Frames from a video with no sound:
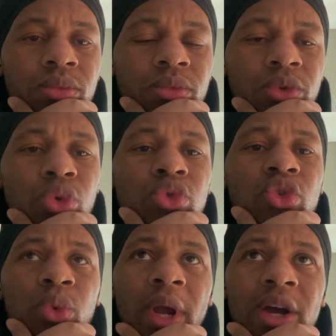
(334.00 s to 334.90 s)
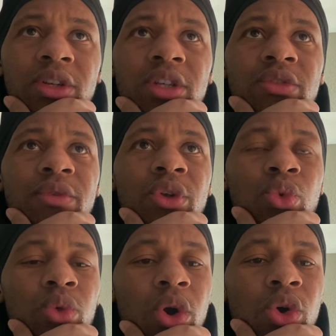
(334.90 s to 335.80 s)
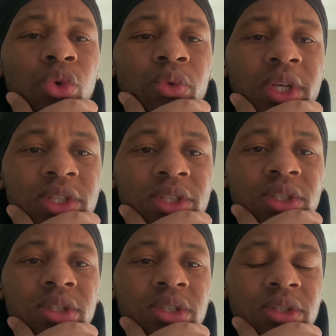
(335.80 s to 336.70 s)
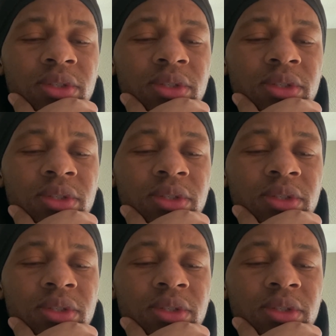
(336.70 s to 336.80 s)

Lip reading: who's around us for the wrong reasons.